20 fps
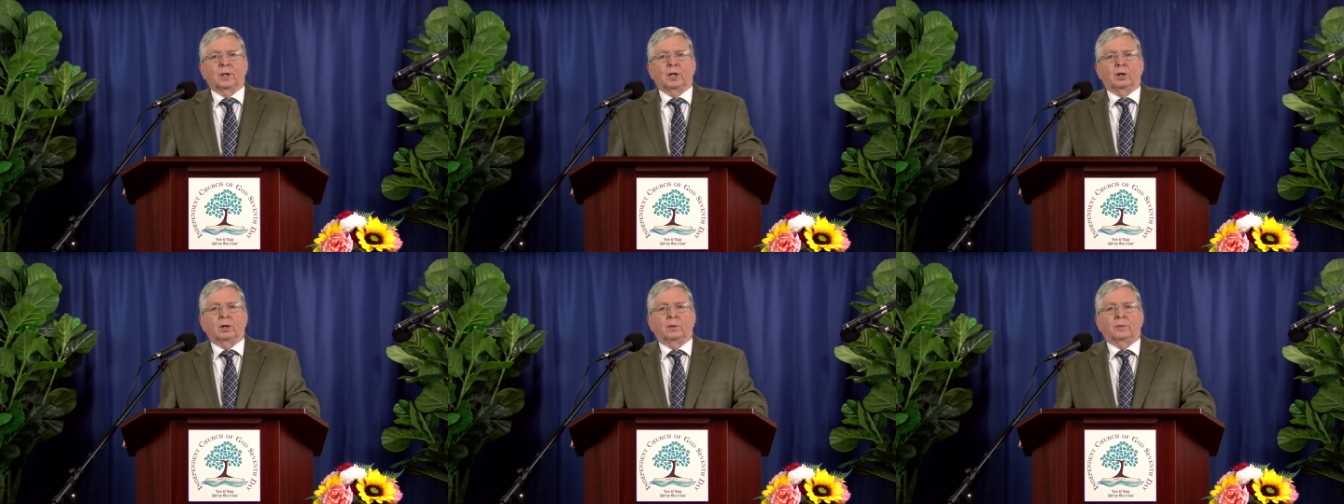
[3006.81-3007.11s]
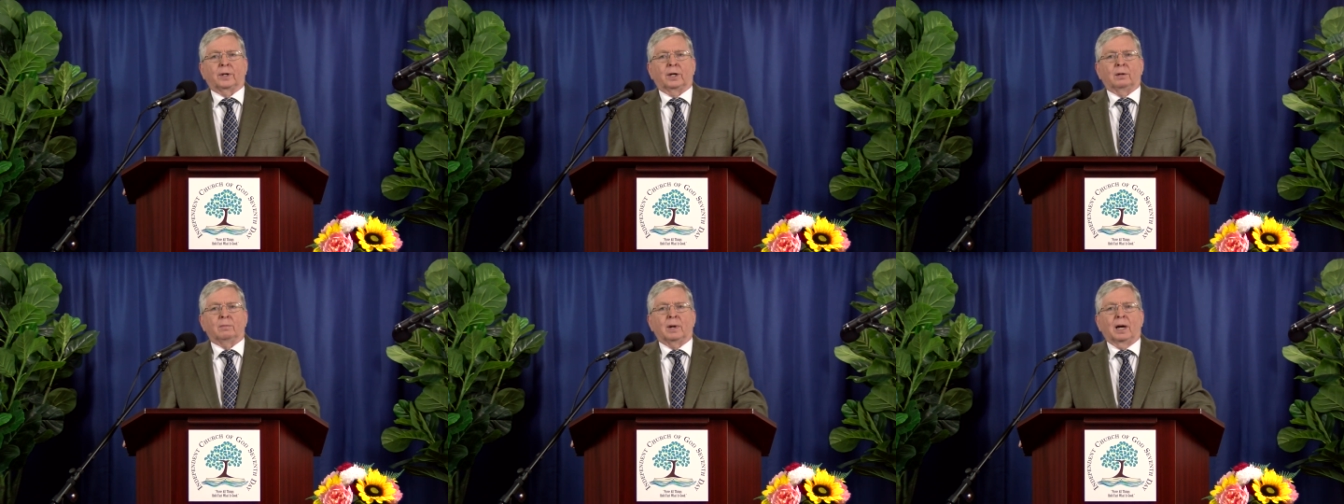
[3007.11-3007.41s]
to
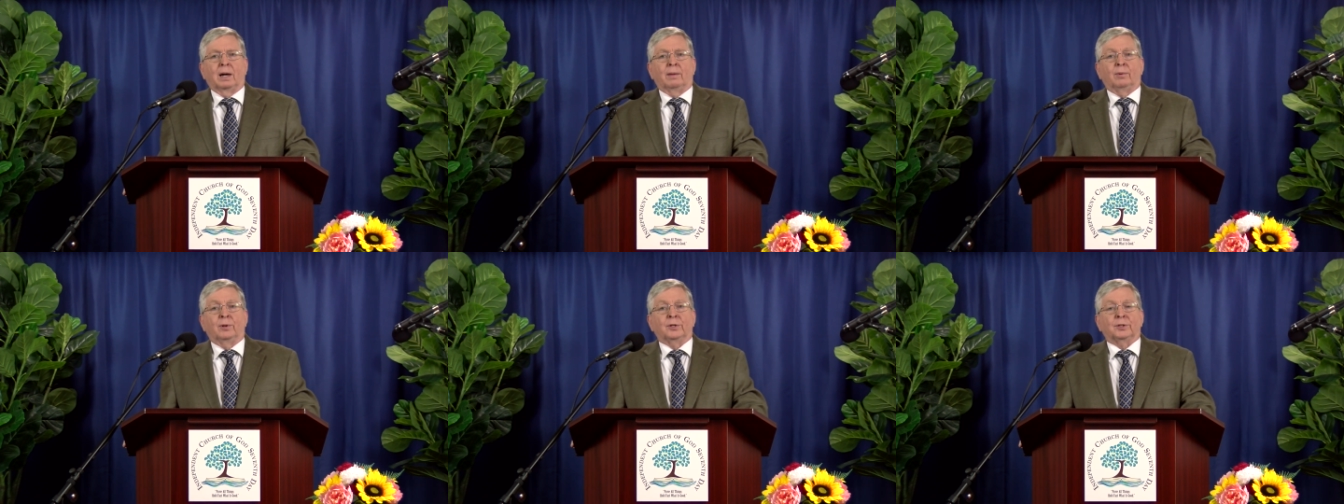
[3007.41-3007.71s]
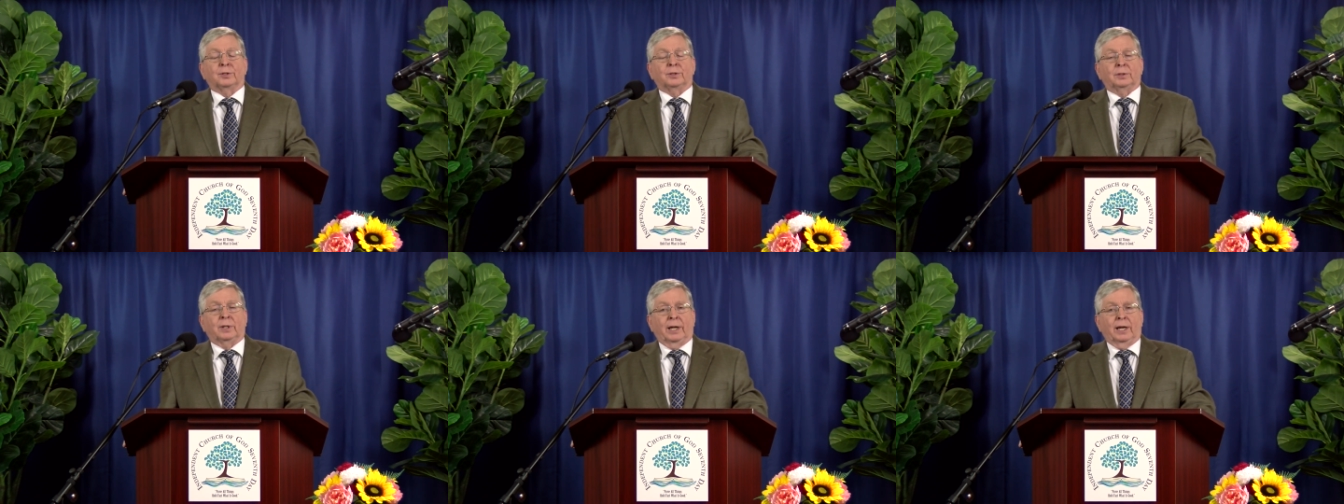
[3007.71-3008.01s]
learn that our
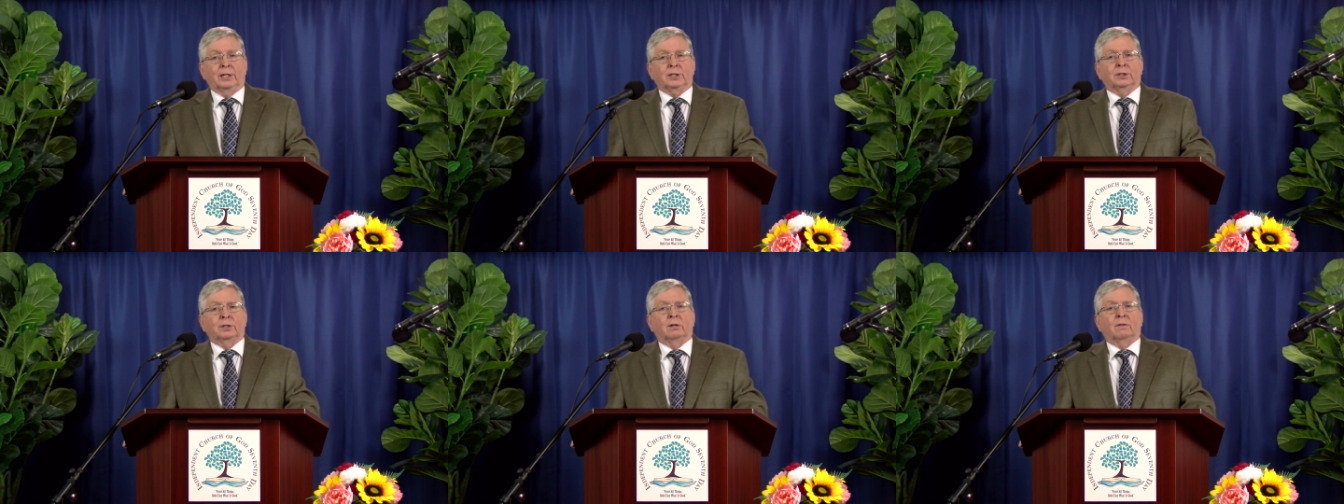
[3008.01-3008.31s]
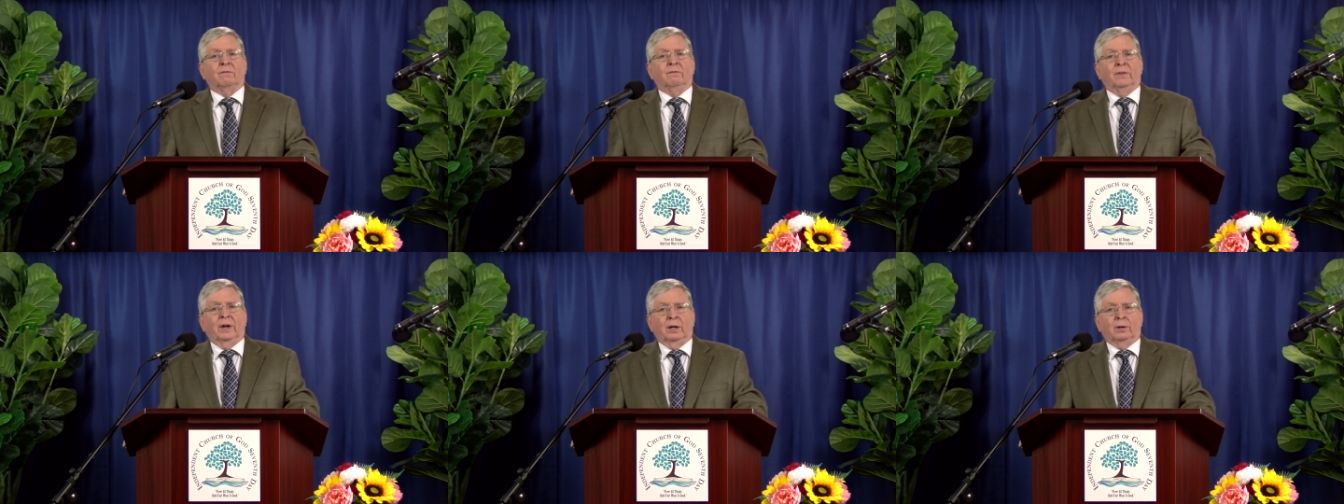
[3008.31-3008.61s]
Bibles actually
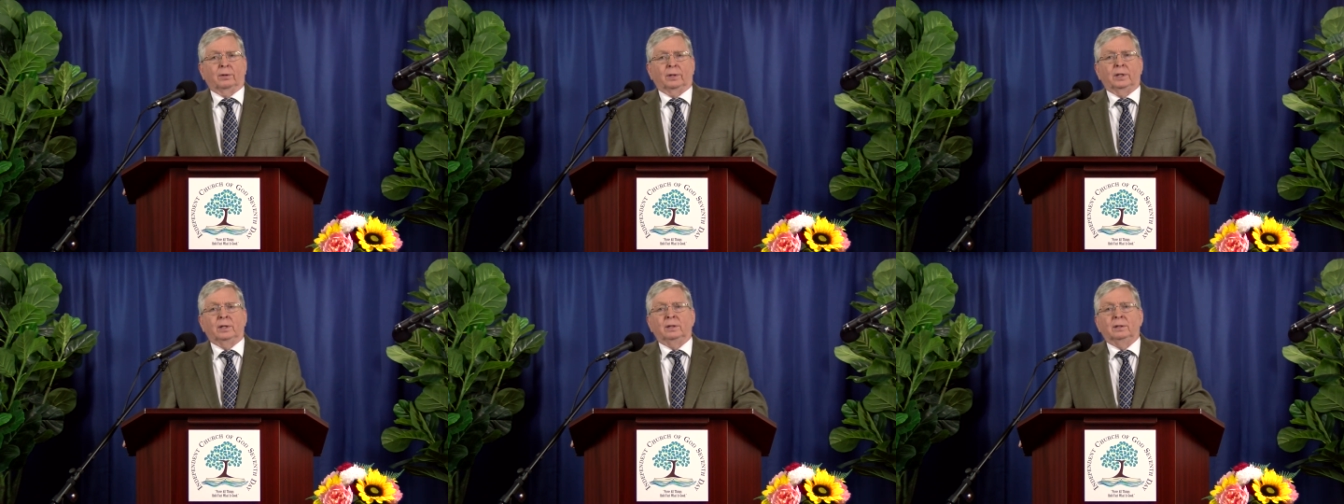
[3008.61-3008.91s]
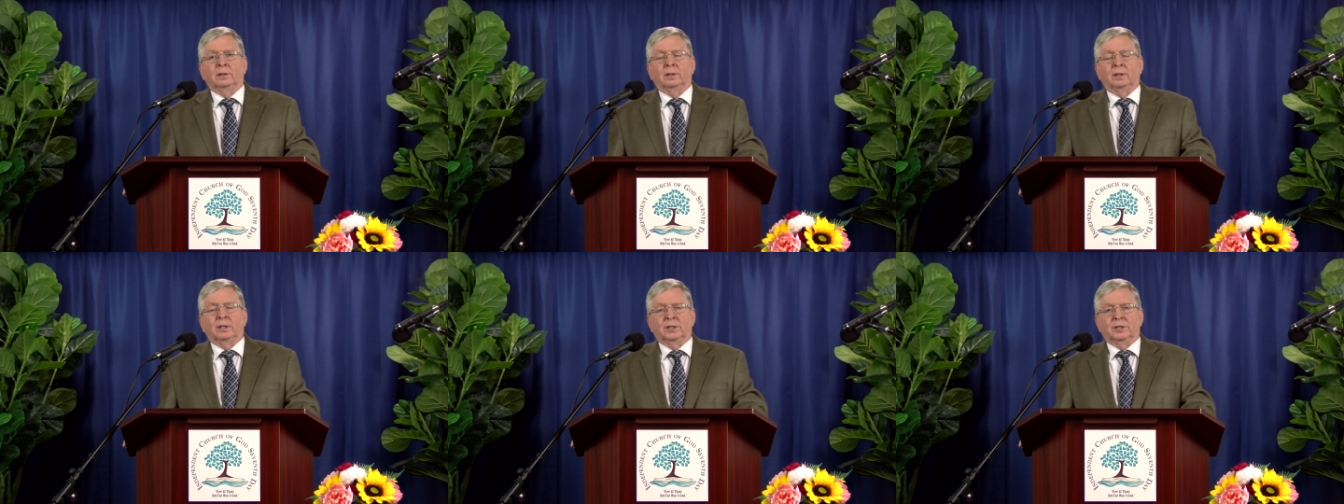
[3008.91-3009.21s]
are
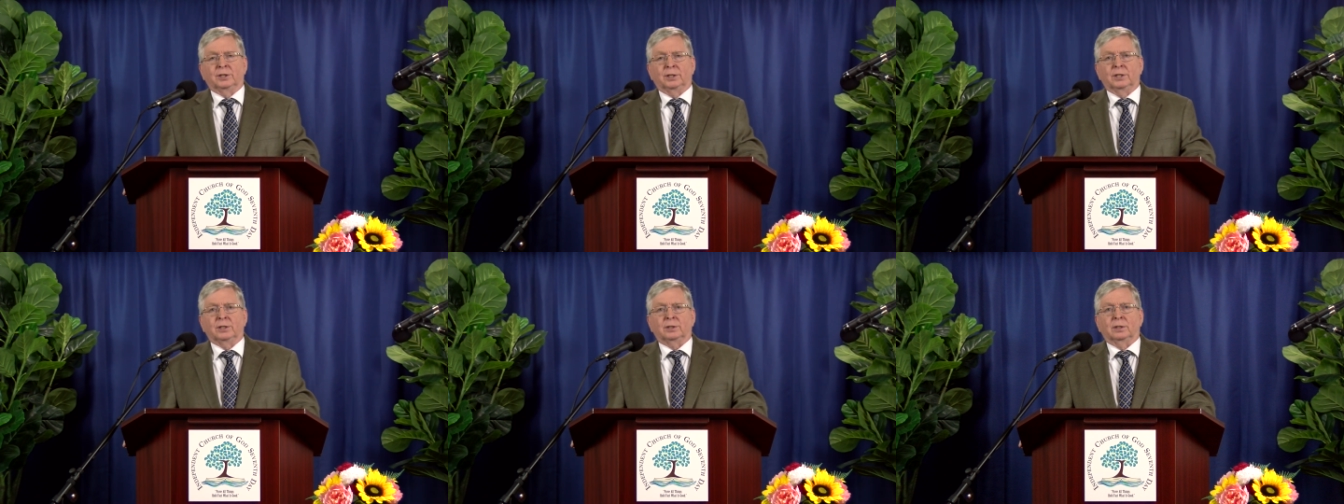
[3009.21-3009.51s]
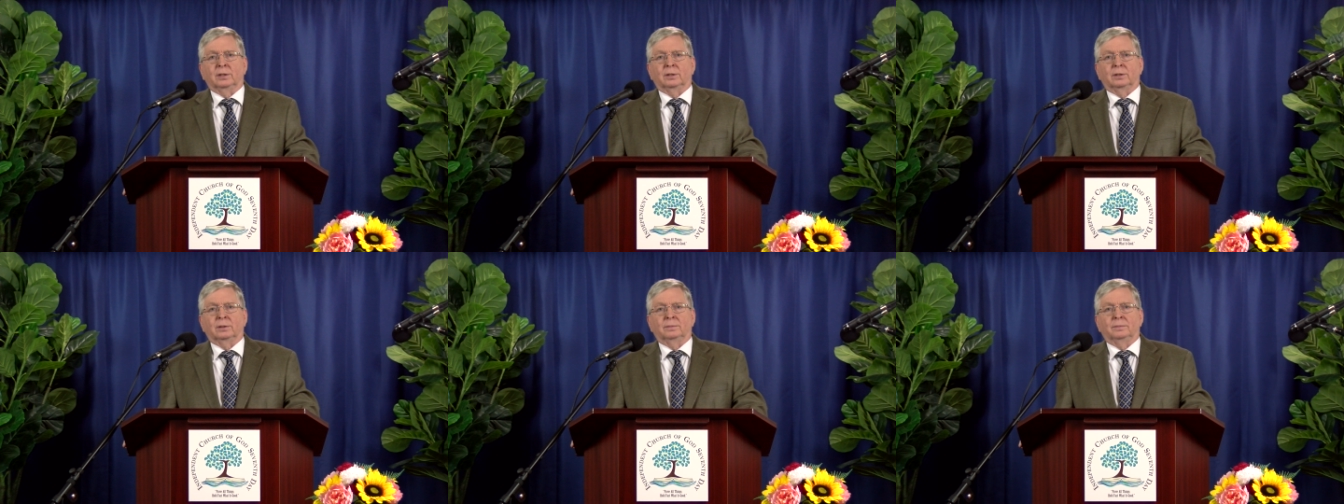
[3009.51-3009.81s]
very
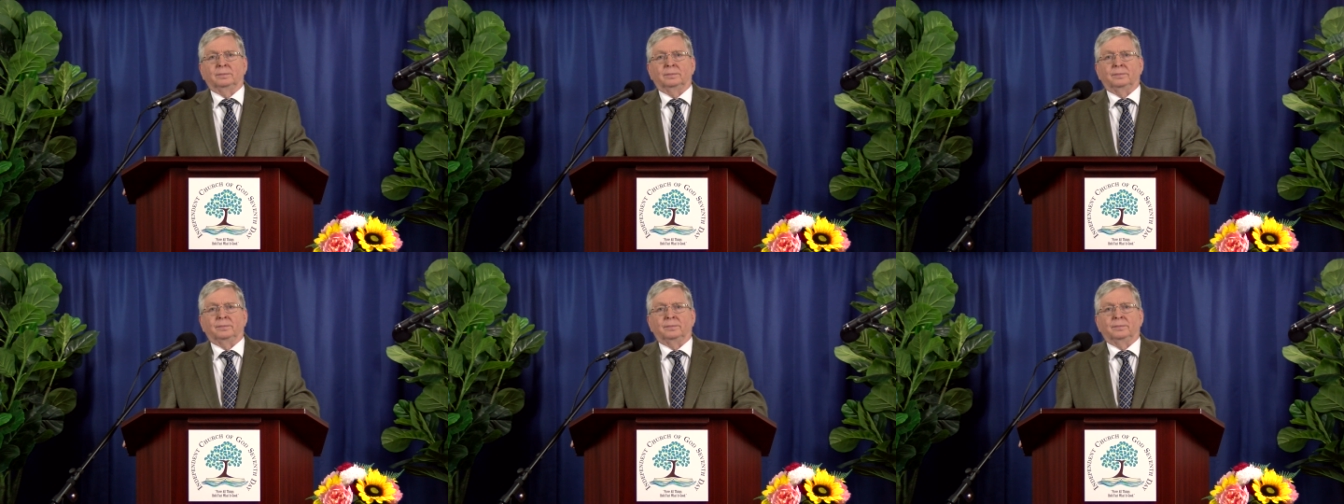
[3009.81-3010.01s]
consistent.